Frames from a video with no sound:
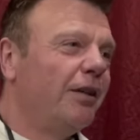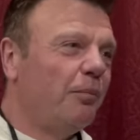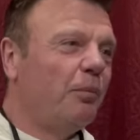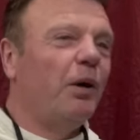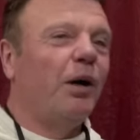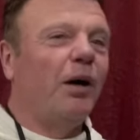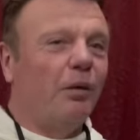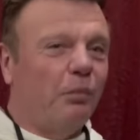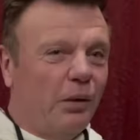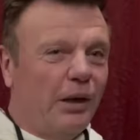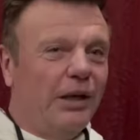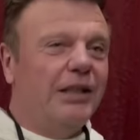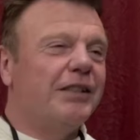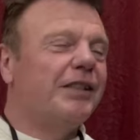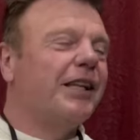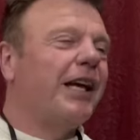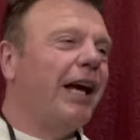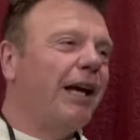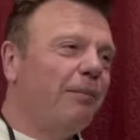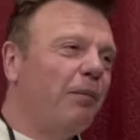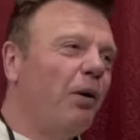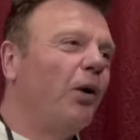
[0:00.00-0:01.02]
But when
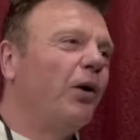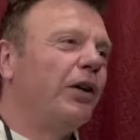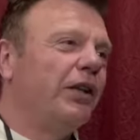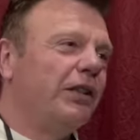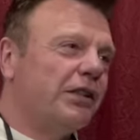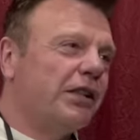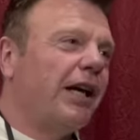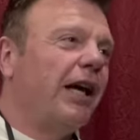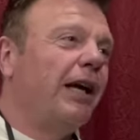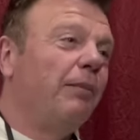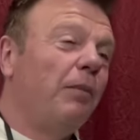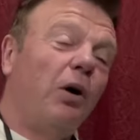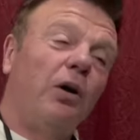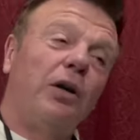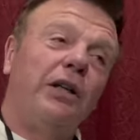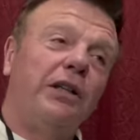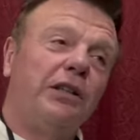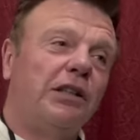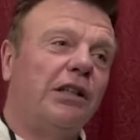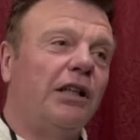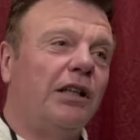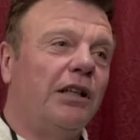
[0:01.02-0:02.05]
game on, it's game on,
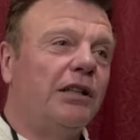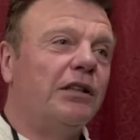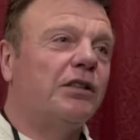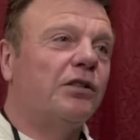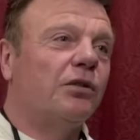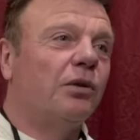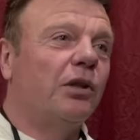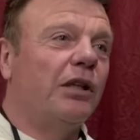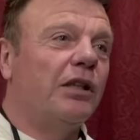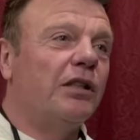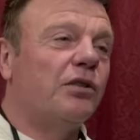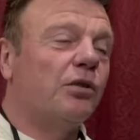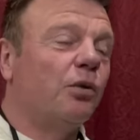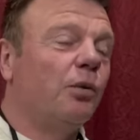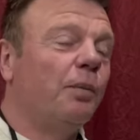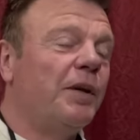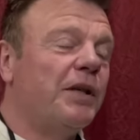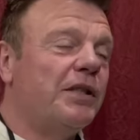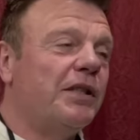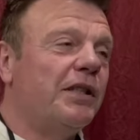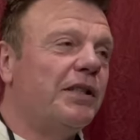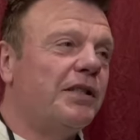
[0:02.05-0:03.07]
and it's all
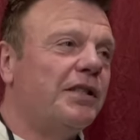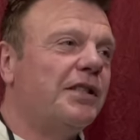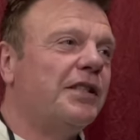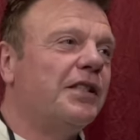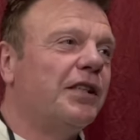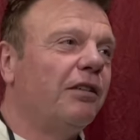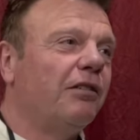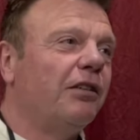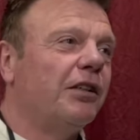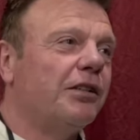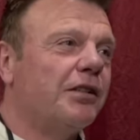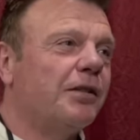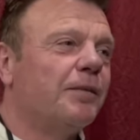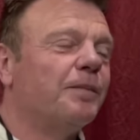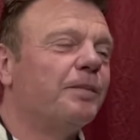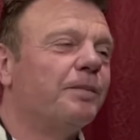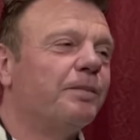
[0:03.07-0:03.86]
business and serious.